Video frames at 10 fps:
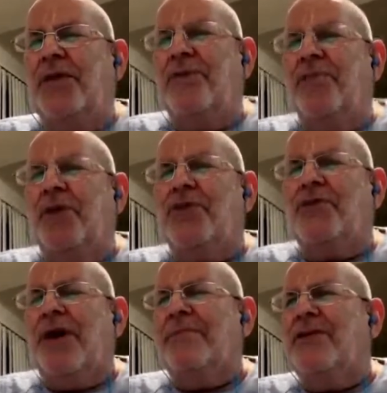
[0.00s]
of the most
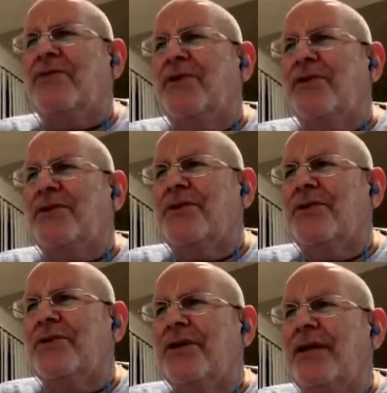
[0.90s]
famous
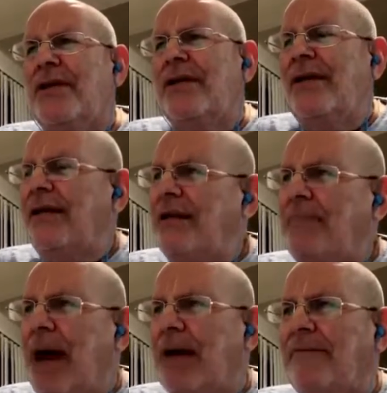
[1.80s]
verses in the
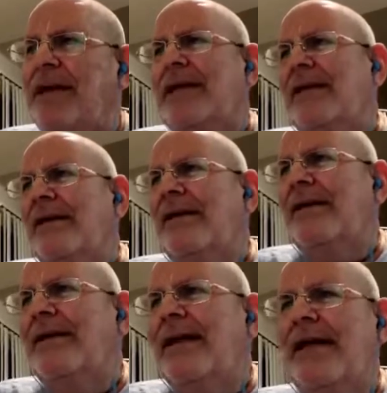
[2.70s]
Bhagavad.
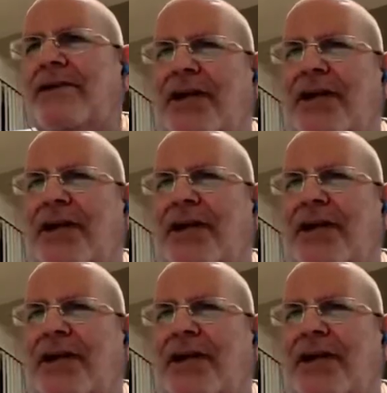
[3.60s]
And